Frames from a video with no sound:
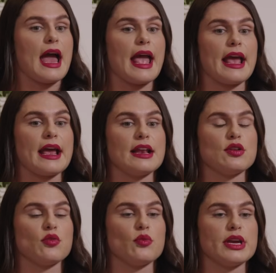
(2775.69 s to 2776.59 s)

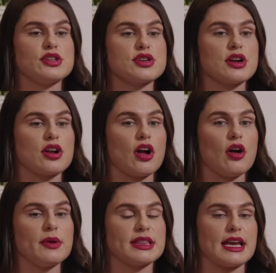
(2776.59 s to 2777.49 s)
And we took a
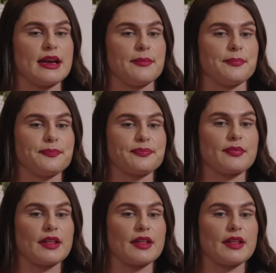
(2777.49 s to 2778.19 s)
call with them.